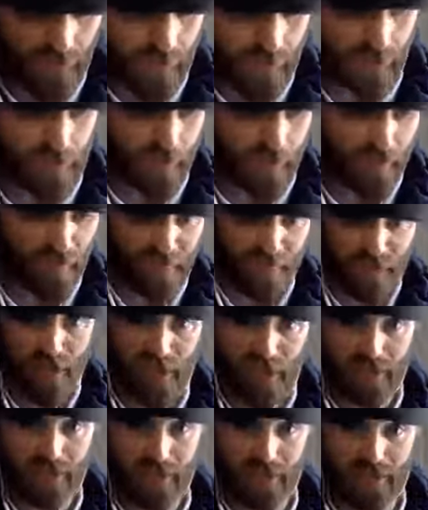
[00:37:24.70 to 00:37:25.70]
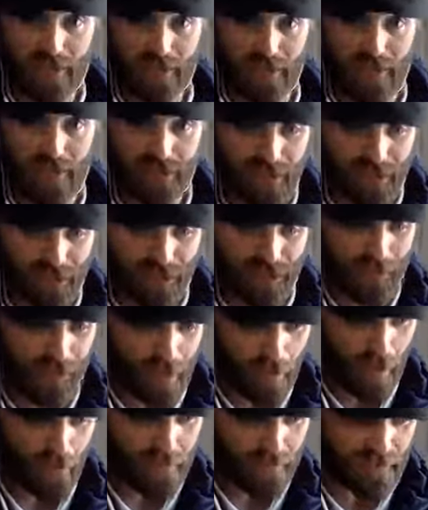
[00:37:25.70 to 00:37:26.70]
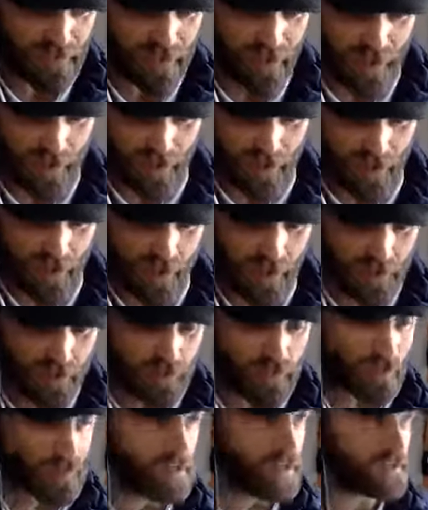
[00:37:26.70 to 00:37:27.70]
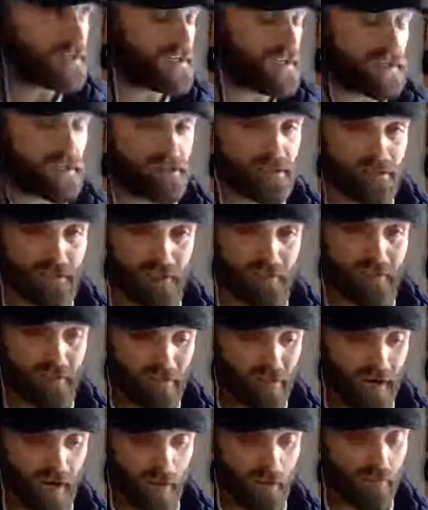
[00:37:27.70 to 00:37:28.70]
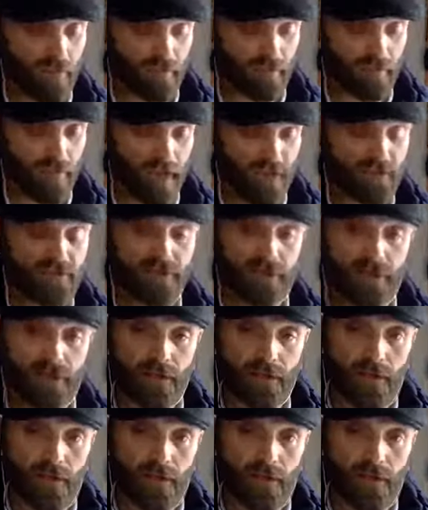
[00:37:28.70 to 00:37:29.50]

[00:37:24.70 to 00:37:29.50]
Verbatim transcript: in that position as a citizen in that office? Do you know that citizens have the power of arrest?